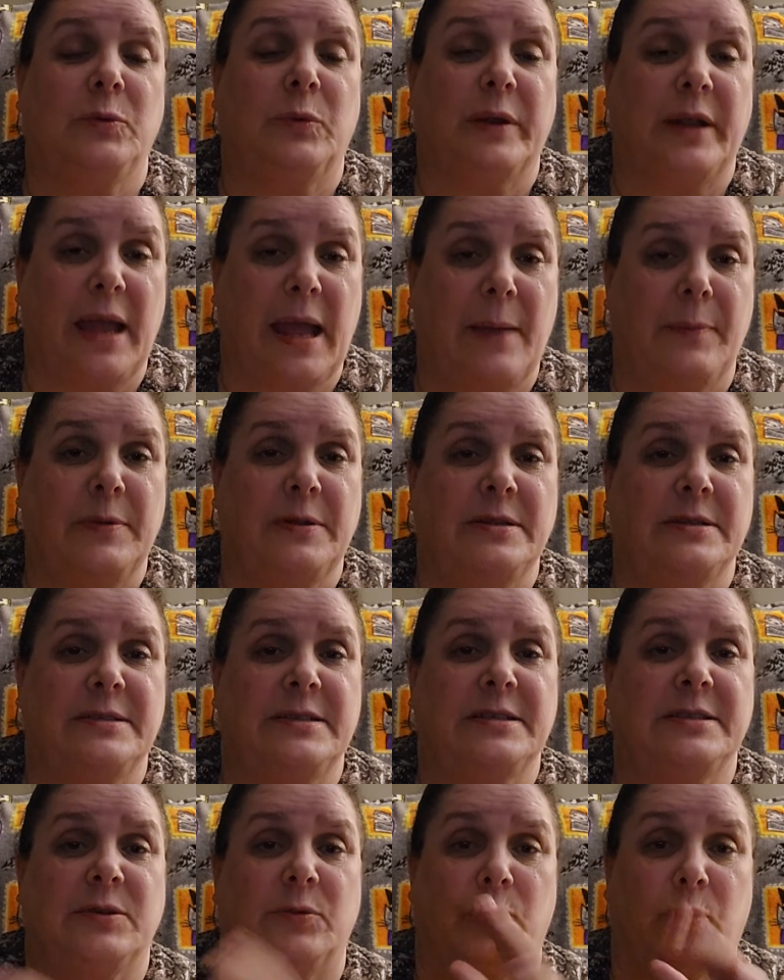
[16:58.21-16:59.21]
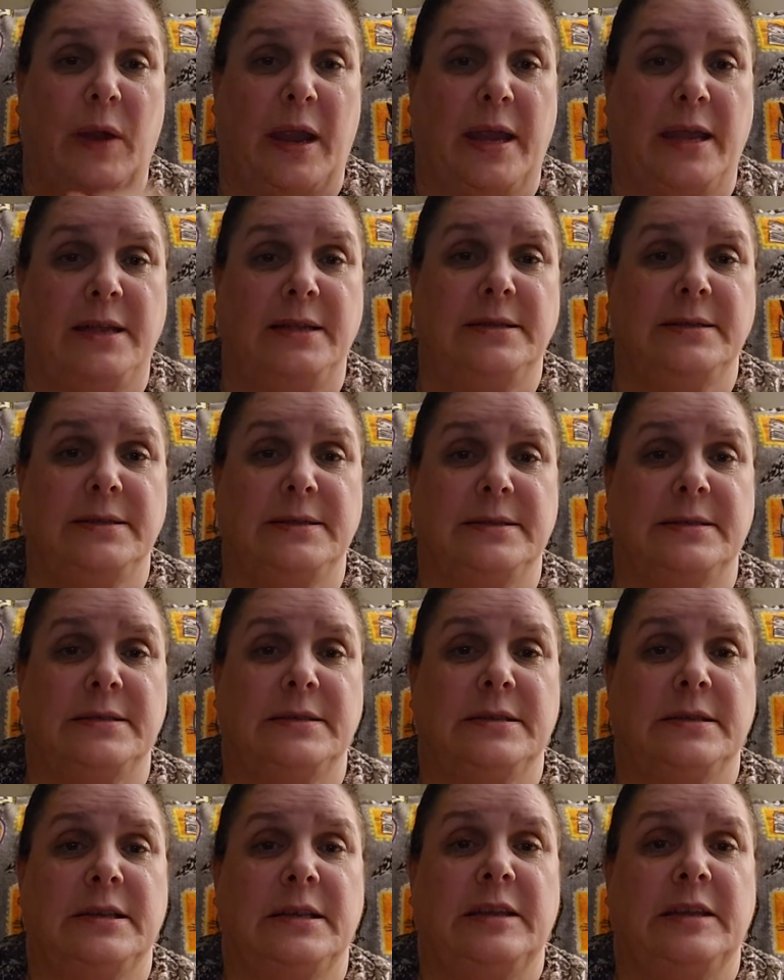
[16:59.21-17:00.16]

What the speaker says: what happens is it rains,